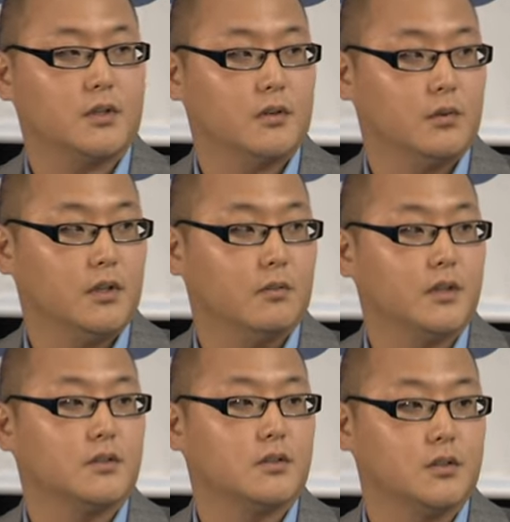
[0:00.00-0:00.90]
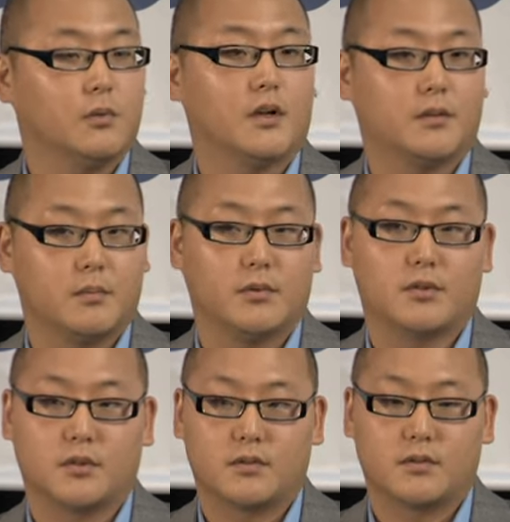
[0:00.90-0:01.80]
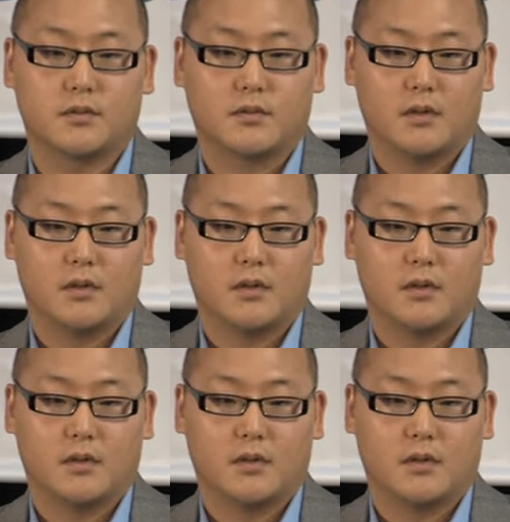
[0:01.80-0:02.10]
and we raised the chilled water temperatures.